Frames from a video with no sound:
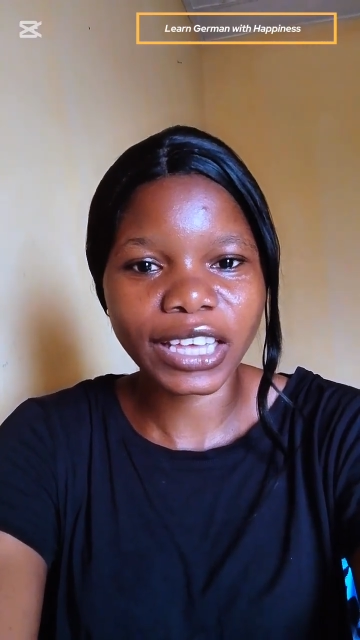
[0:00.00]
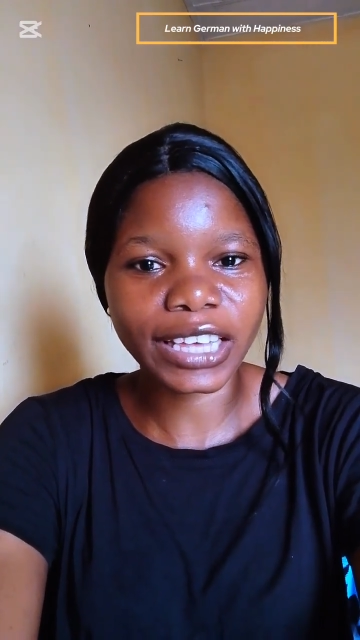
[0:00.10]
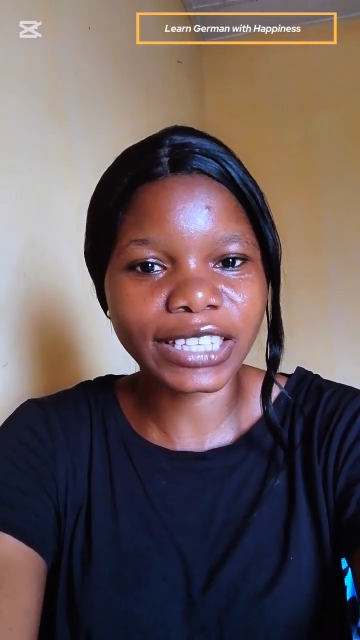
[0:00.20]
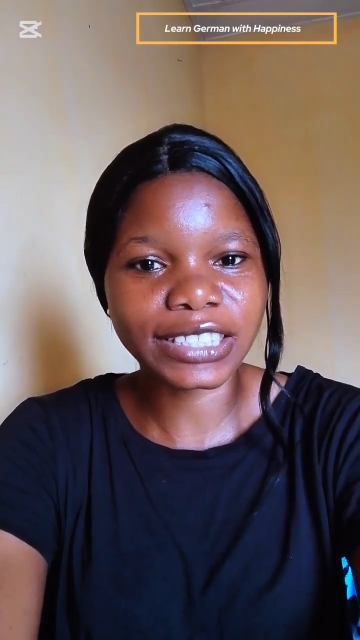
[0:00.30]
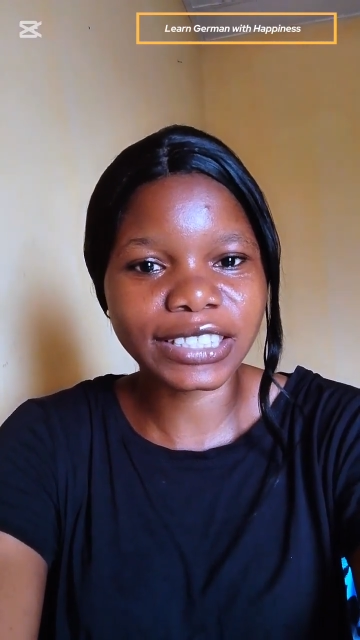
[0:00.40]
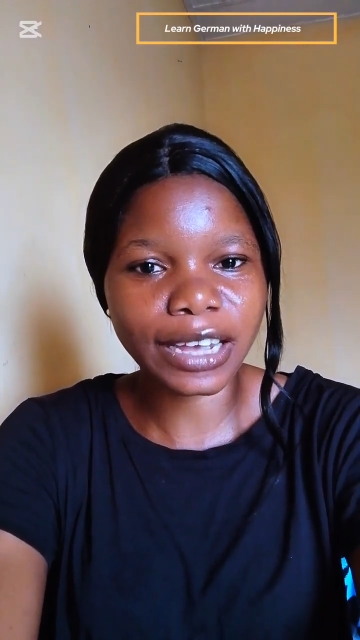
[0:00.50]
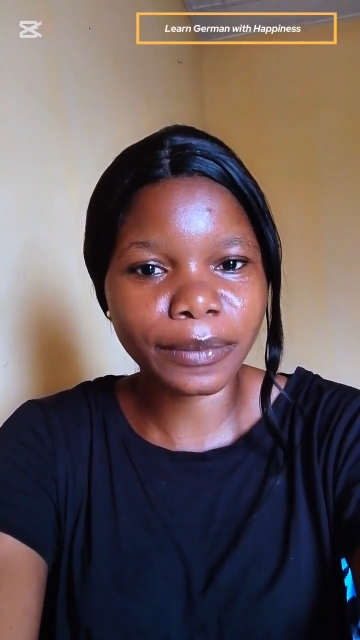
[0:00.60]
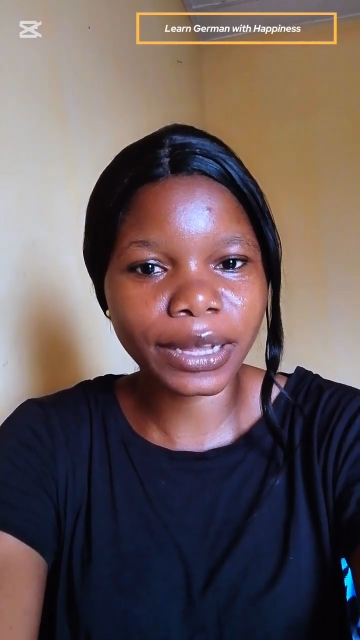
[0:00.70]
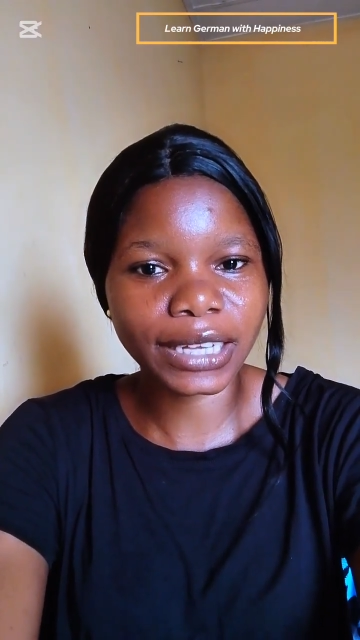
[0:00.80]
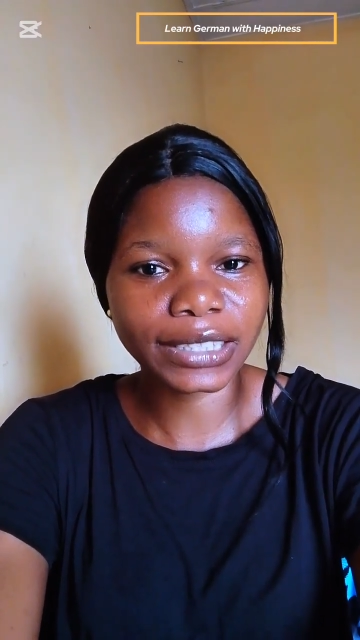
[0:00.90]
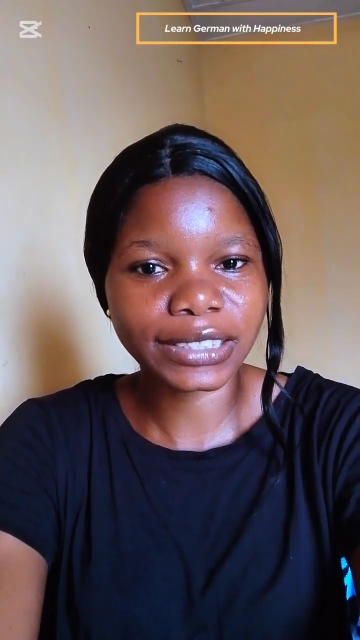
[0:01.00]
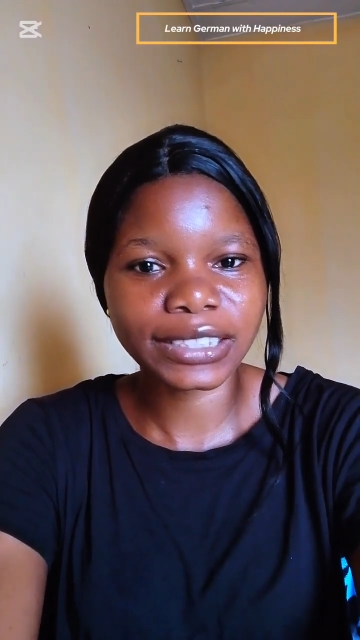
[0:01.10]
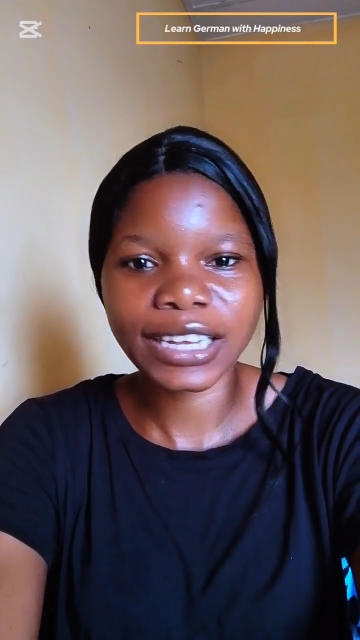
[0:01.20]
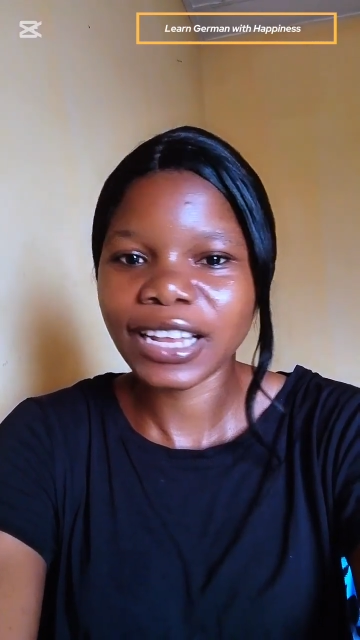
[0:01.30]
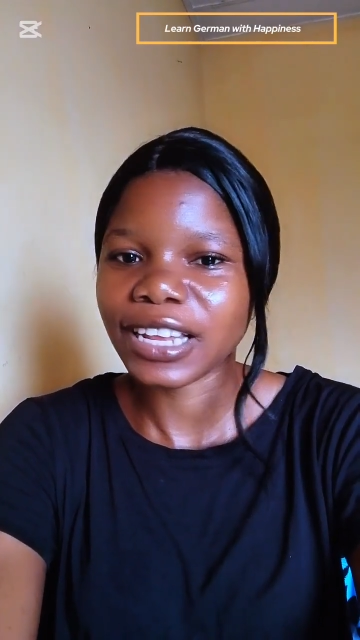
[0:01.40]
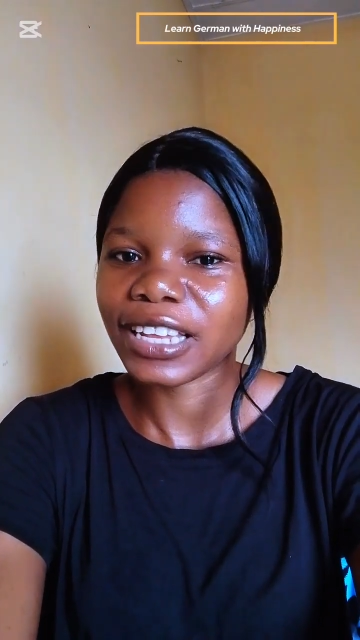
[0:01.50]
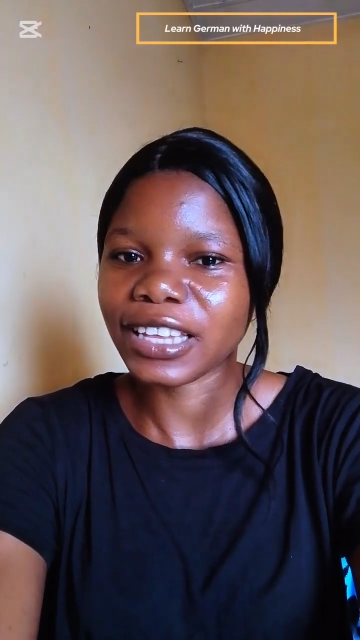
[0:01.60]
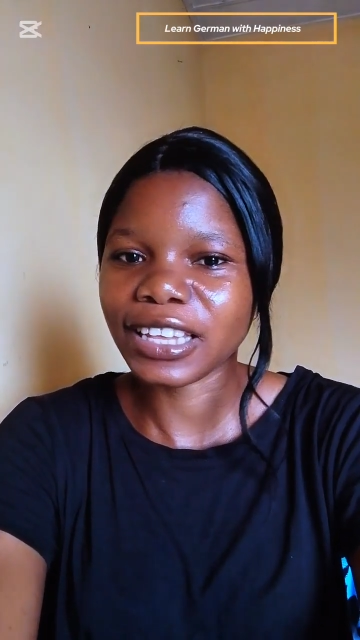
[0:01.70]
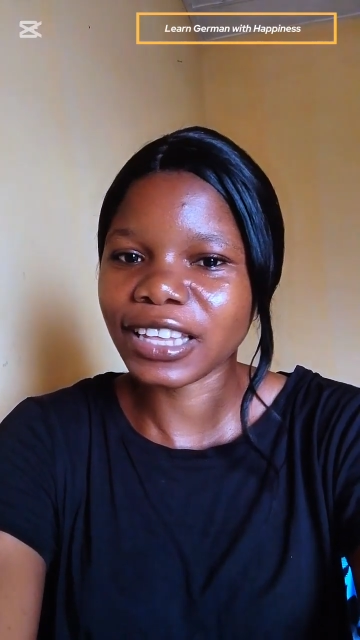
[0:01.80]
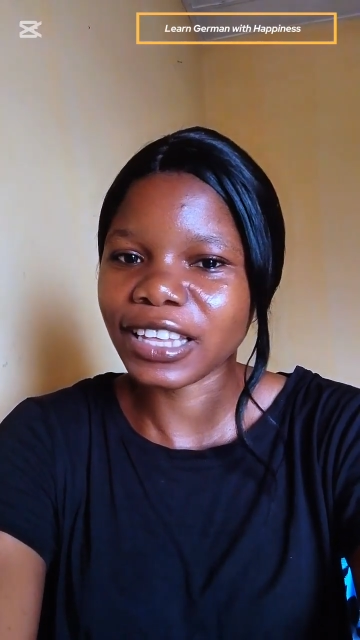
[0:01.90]
in German
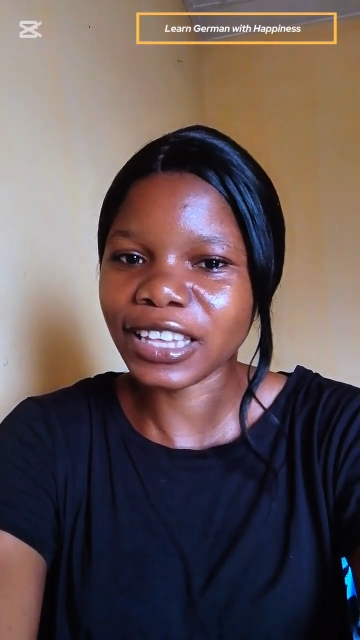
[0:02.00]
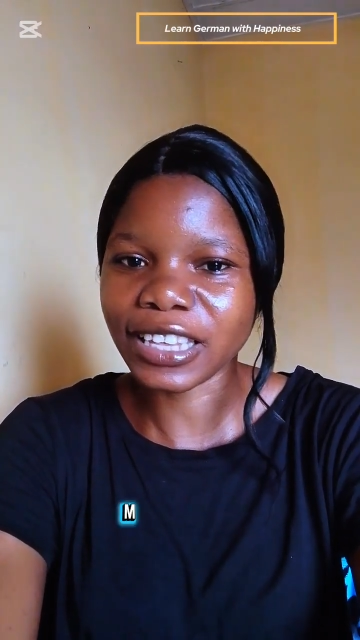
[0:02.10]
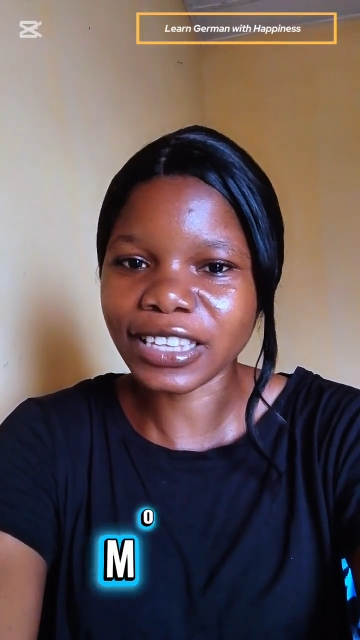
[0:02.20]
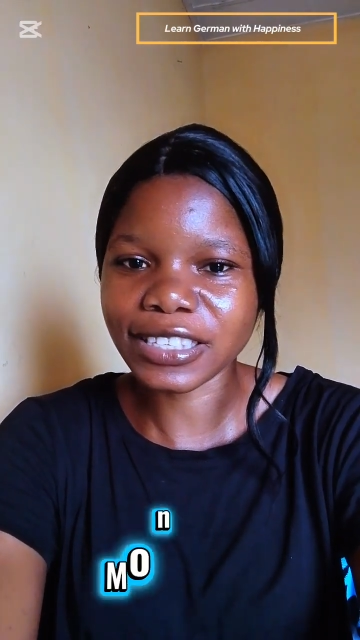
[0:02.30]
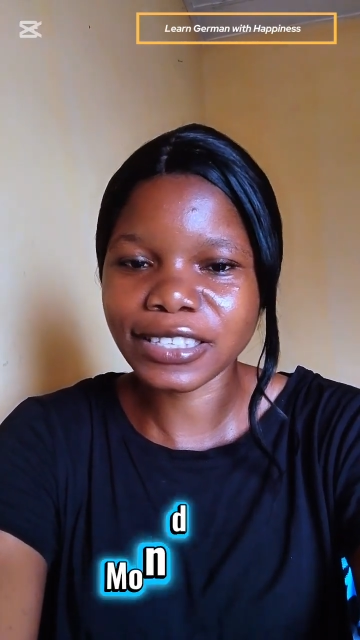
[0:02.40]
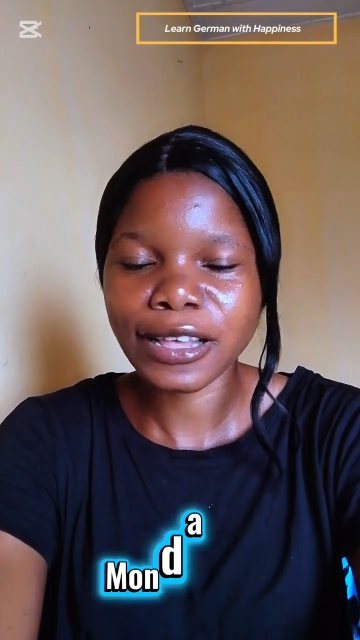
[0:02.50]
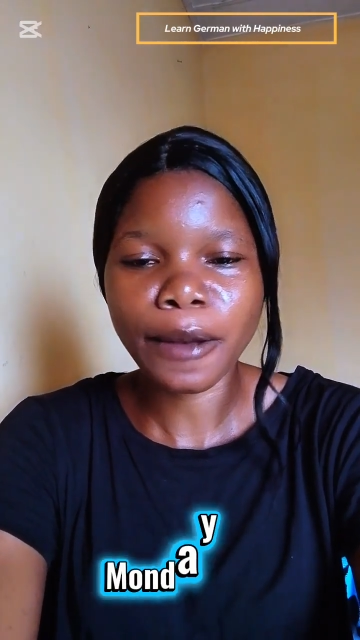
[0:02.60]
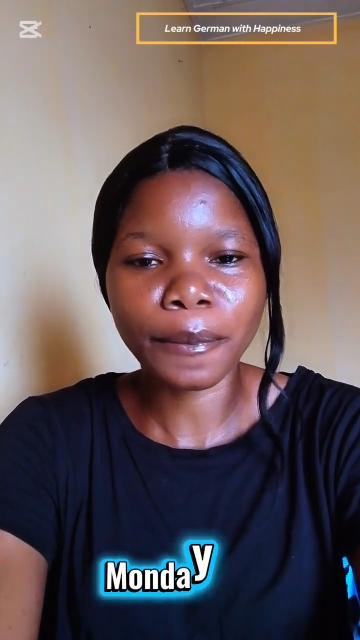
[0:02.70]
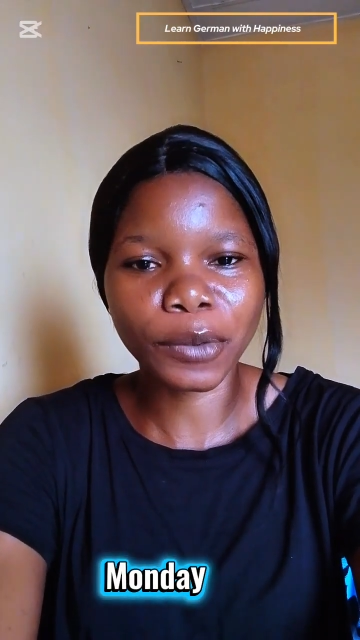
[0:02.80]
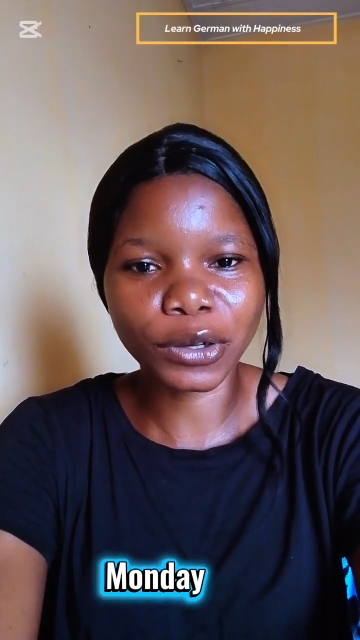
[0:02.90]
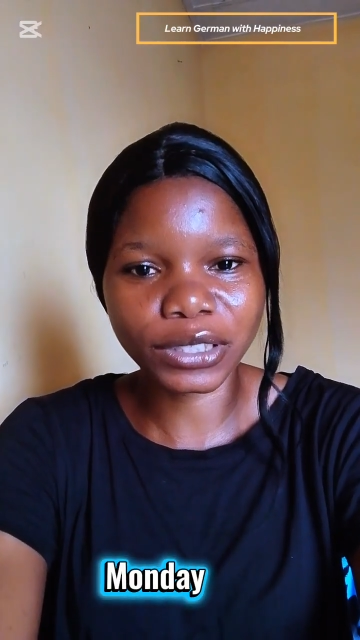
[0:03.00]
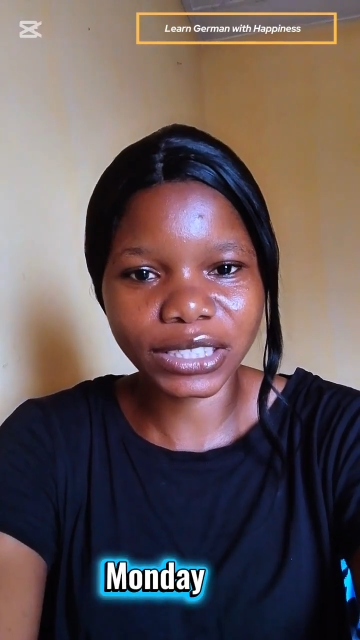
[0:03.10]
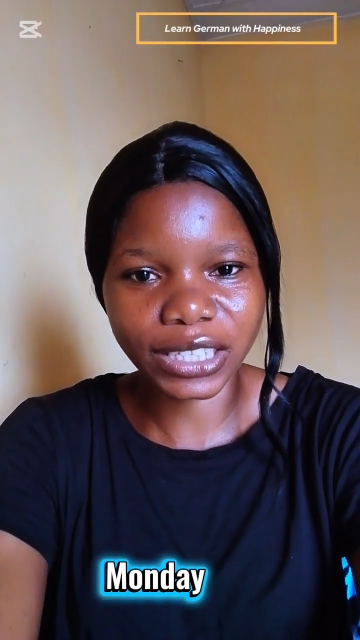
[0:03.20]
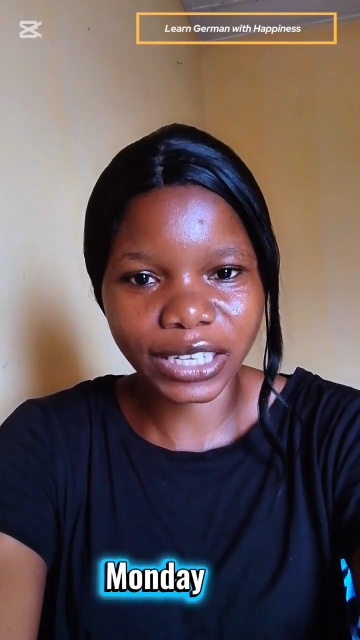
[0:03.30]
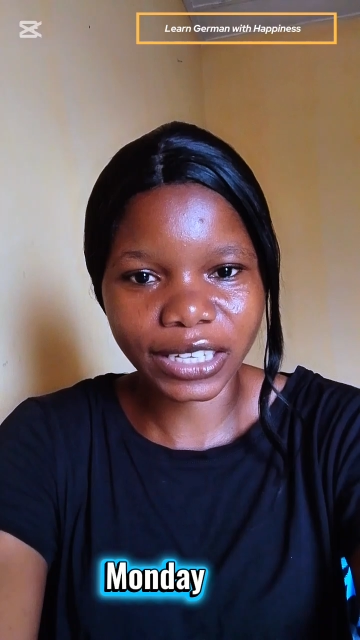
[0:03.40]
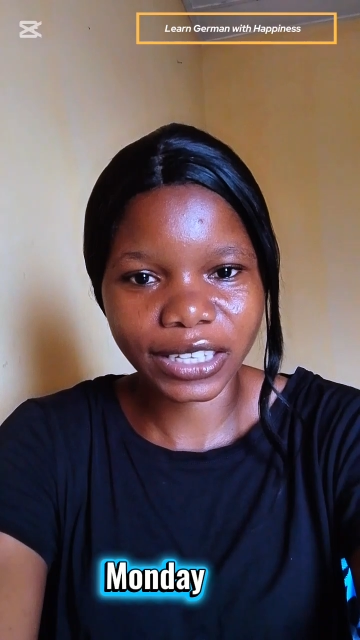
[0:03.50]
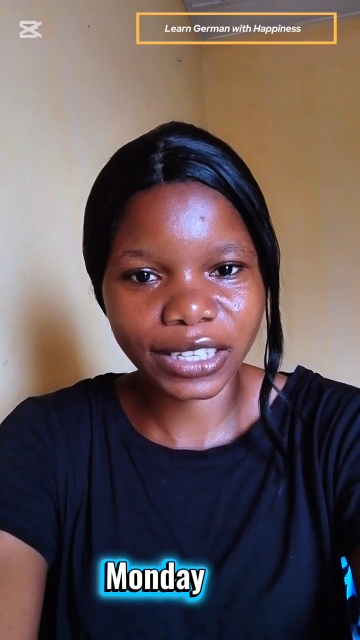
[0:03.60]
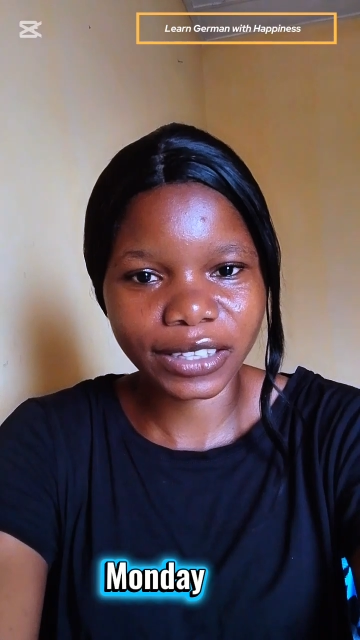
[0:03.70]
is Monday.